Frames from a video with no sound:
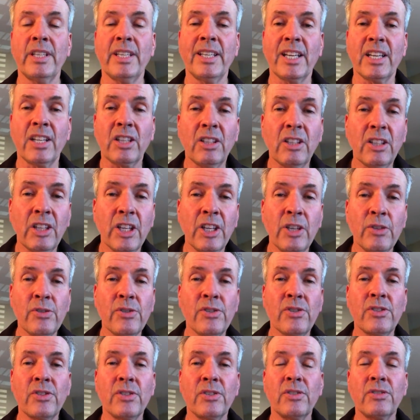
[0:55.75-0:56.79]
get
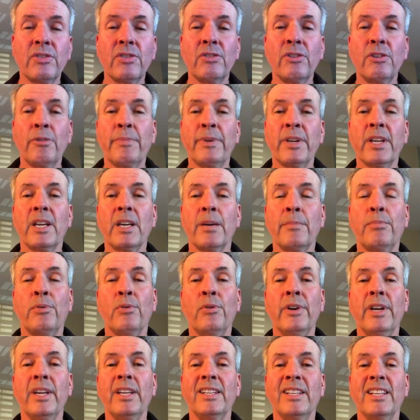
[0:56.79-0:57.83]
close to your pickup
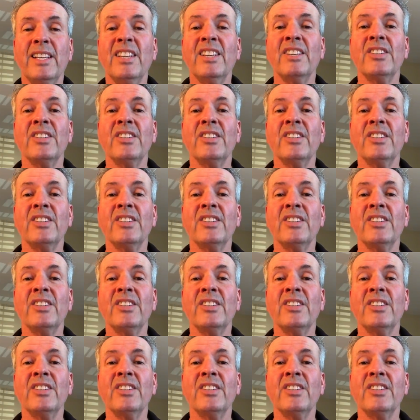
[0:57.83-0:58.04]
point,